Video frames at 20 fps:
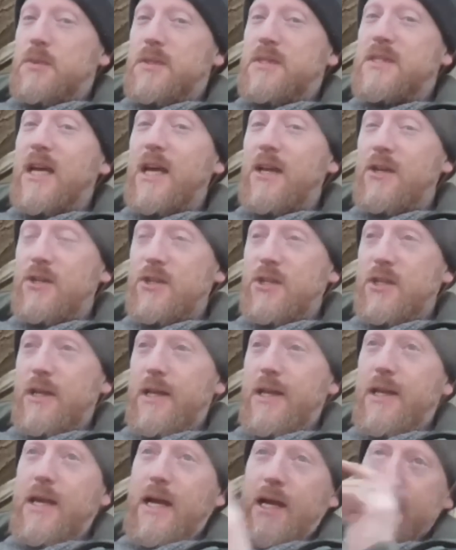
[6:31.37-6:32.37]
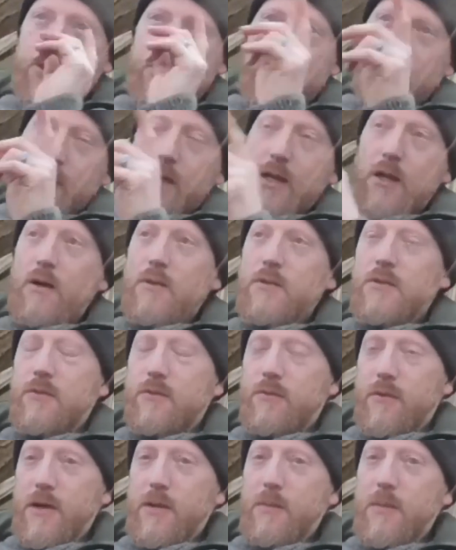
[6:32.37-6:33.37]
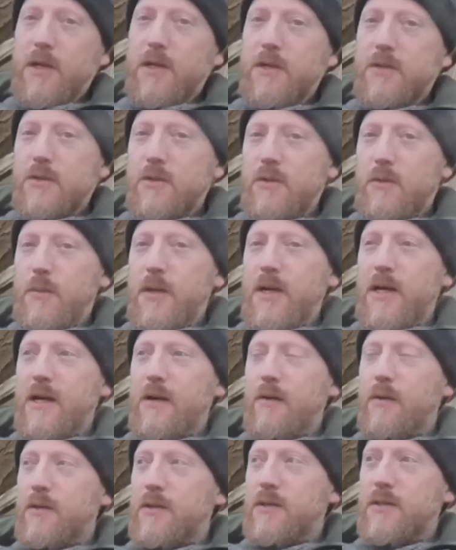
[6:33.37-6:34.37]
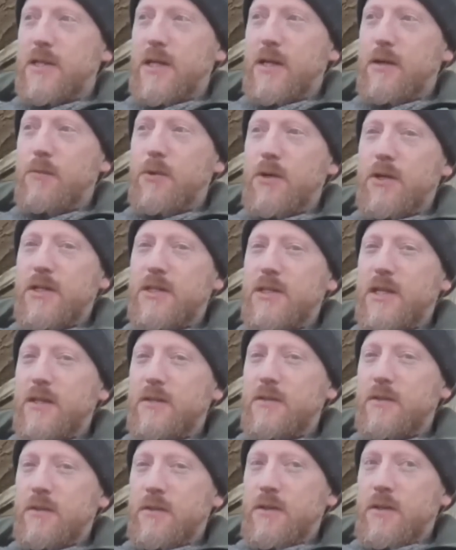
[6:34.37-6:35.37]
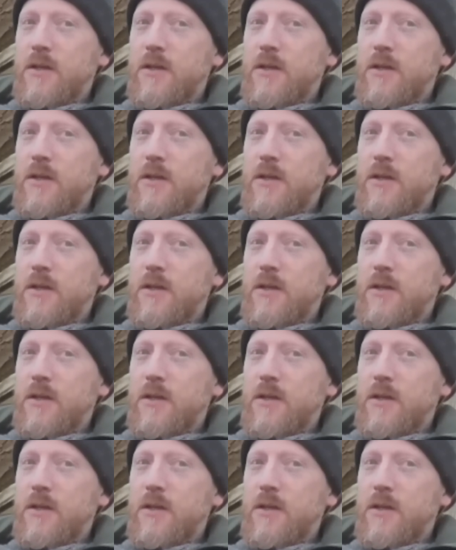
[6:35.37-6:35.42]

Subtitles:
potentially catching a glance of Ray Mears and not being able to understand a word he says.